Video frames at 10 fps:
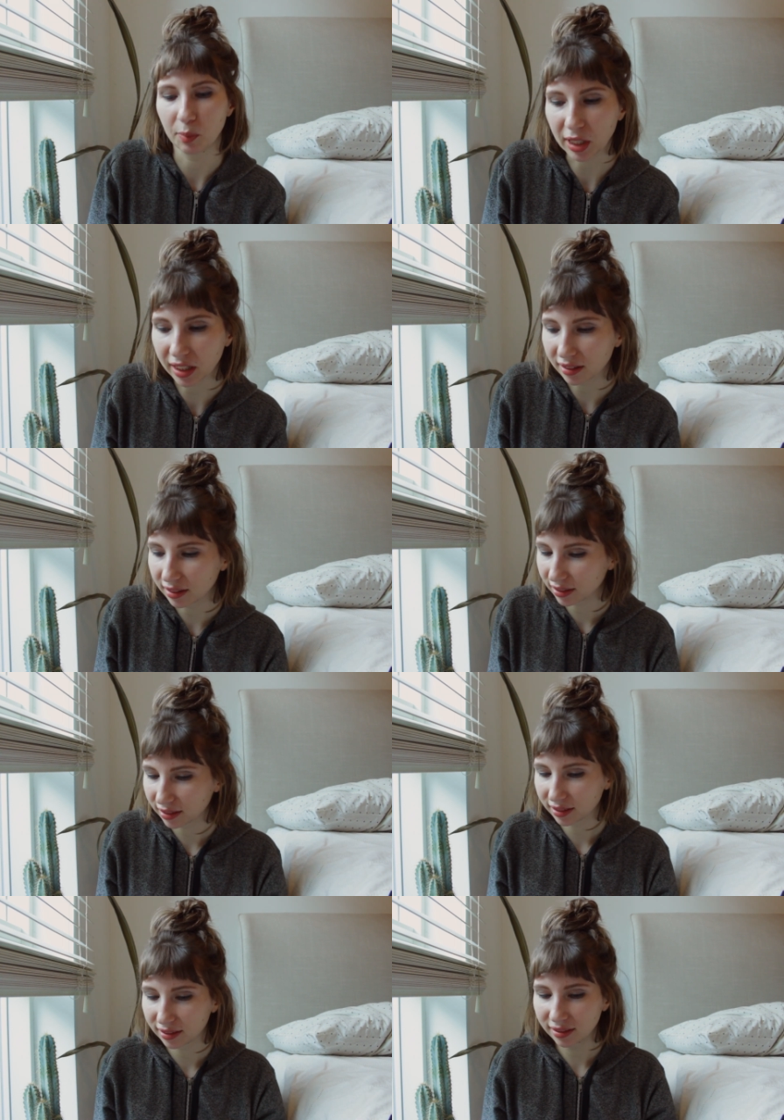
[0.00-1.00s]
but
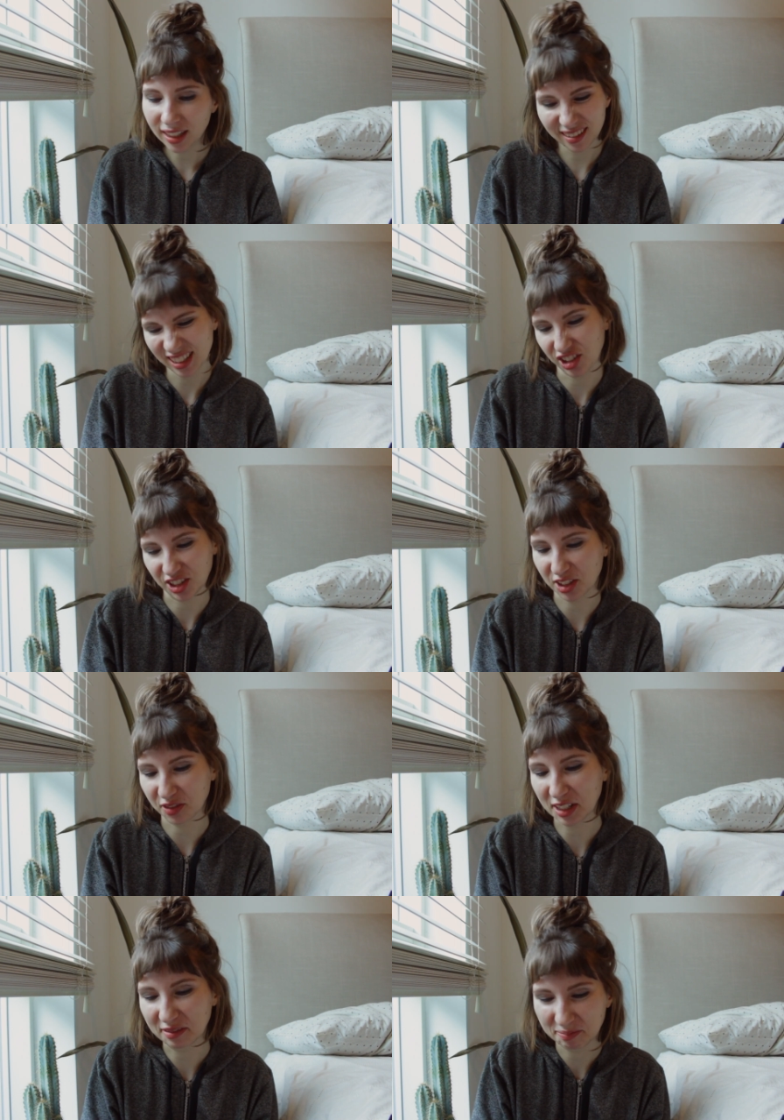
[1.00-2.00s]
you know, it's just as fun